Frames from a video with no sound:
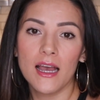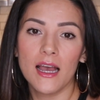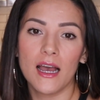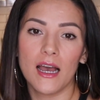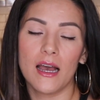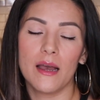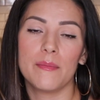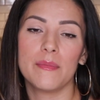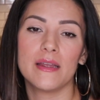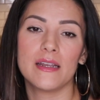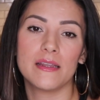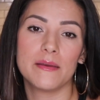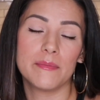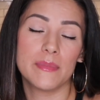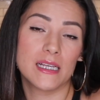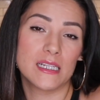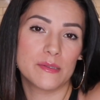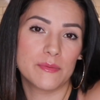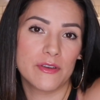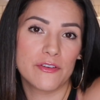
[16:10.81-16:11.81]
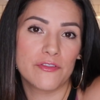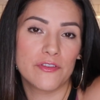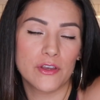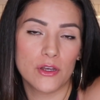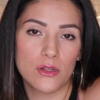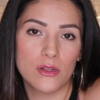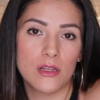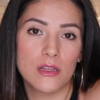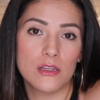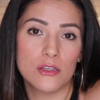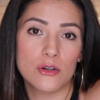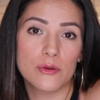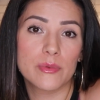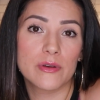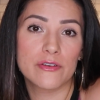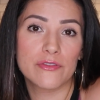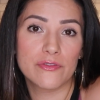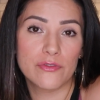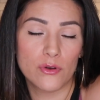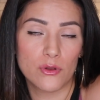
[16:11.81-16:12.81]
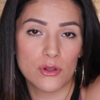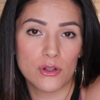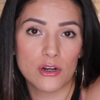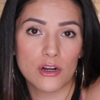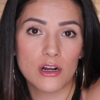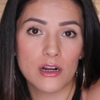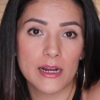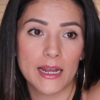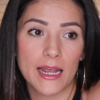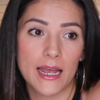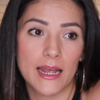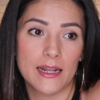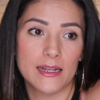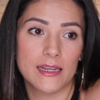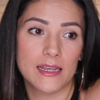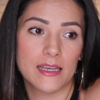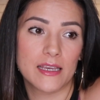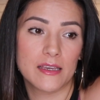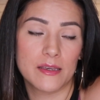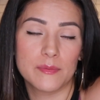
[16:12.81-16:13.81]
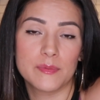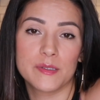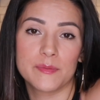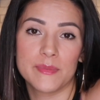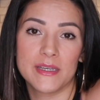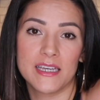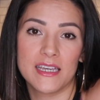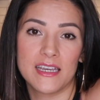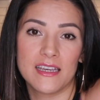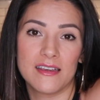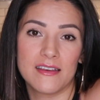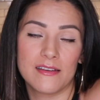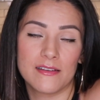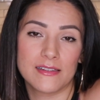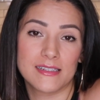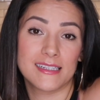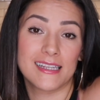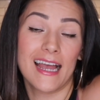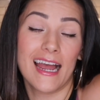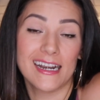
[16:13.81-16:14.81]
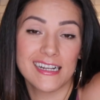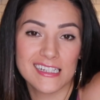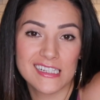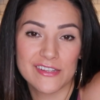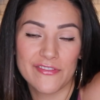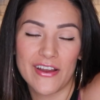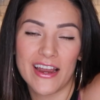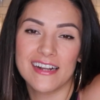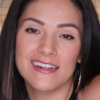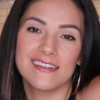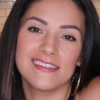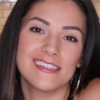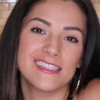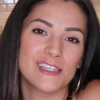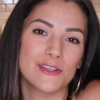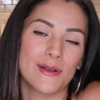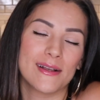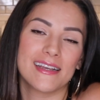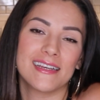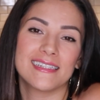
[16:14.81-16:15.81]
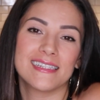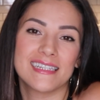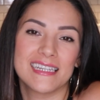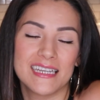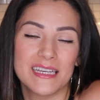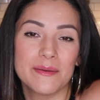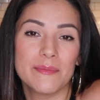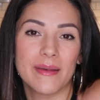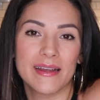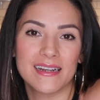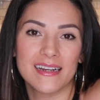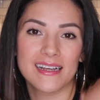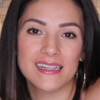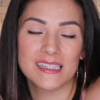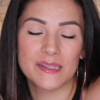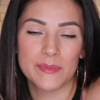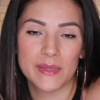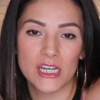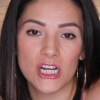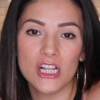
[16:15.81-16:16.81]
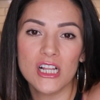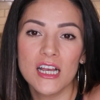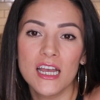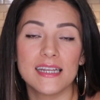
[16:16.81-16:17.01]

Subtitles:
and it makes me feel a little bit fuller and it keeps me satisfied until I get to eat my next meal.